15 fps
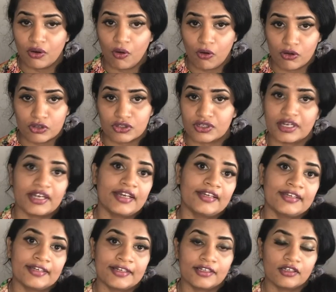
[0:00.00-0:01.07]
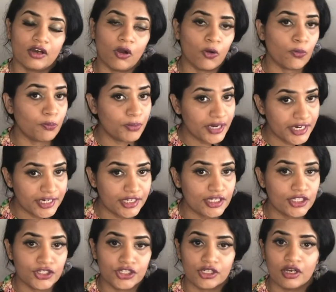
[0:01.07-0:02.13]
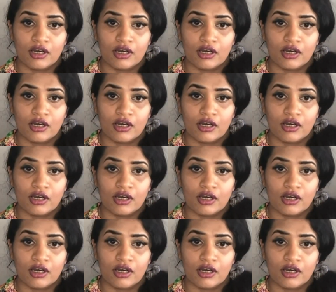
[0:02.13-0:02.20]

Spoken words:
Australian, or British,